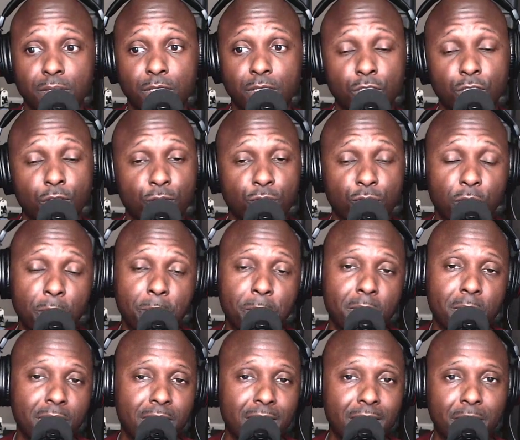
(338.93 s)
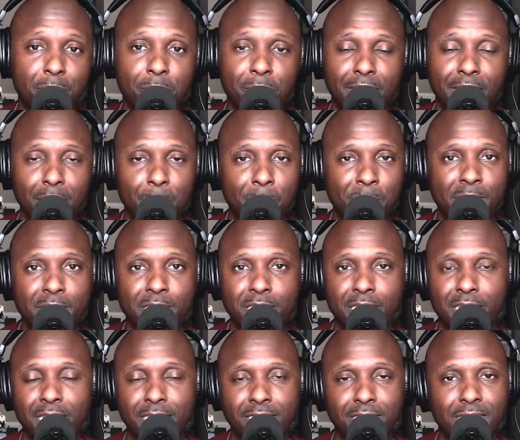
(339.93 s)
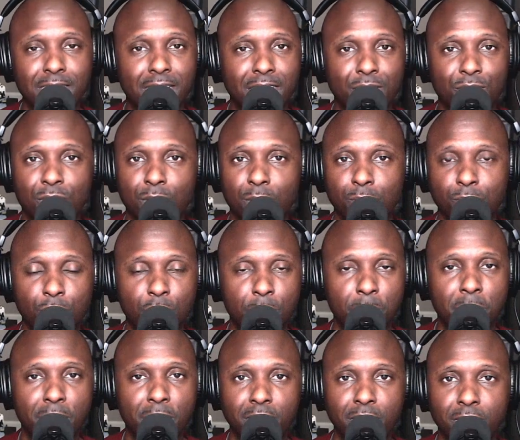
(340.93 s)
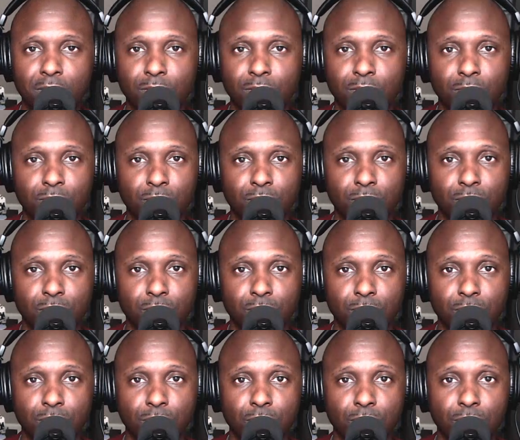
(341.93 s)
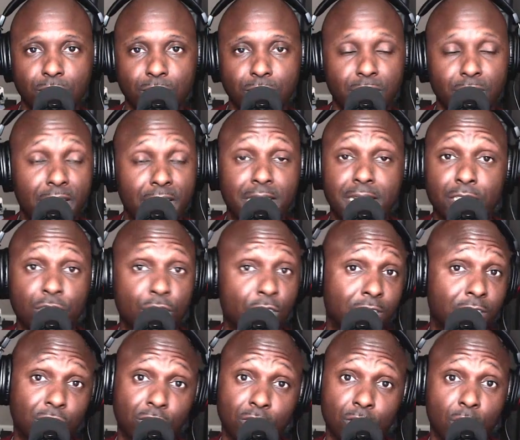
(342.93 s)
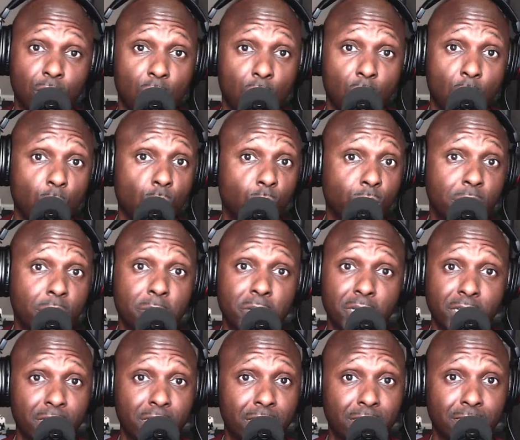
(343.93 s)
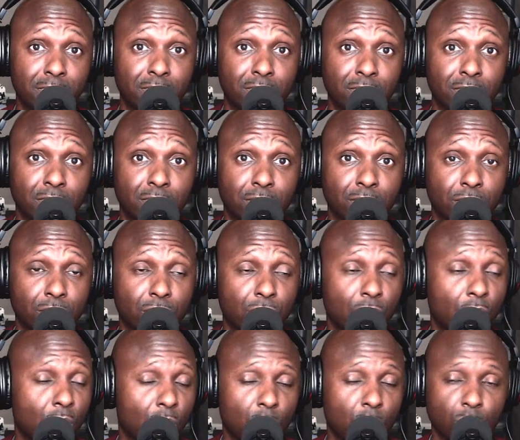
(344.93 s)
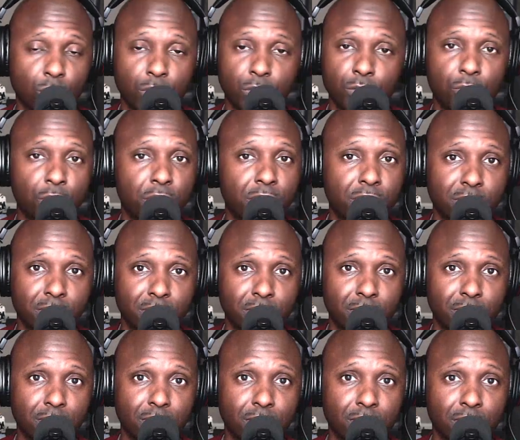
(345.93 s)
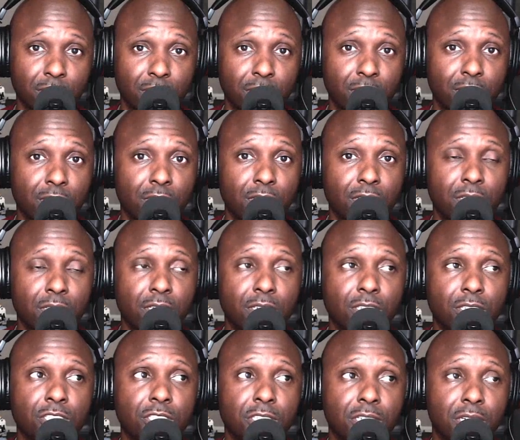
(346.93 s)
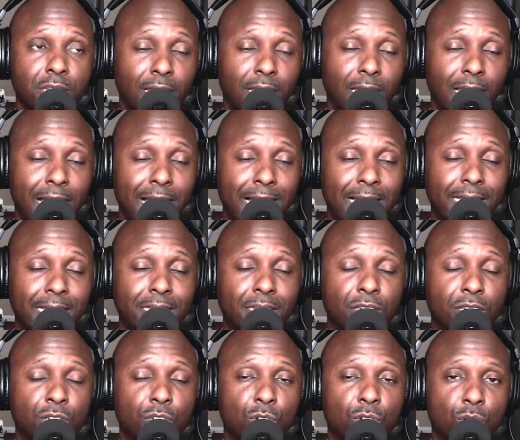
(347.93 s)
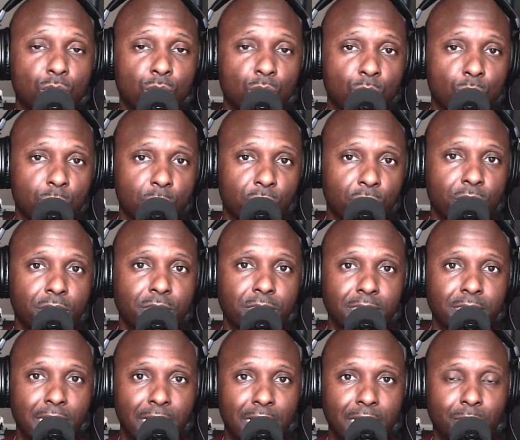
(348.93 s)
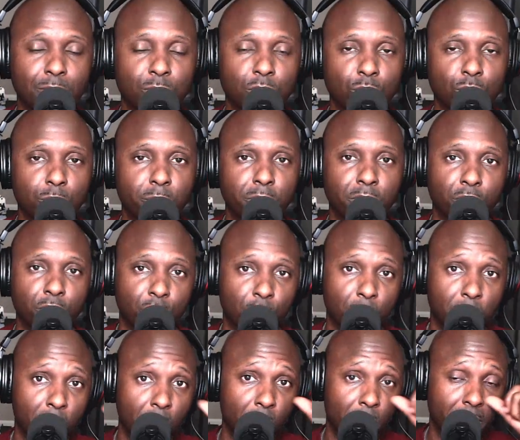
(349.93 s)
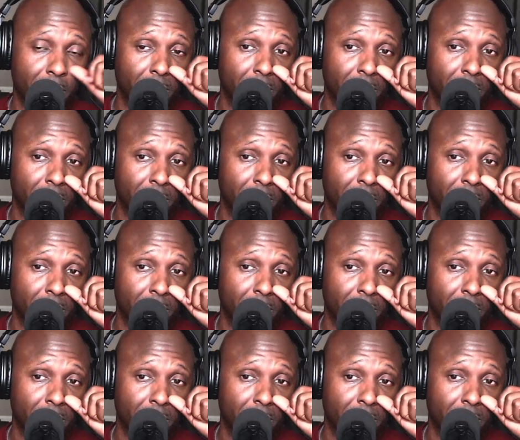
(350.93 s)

for me, in my opinion, that's not even up for debate. And it's only because the only reason is she lied numerous times to push her point.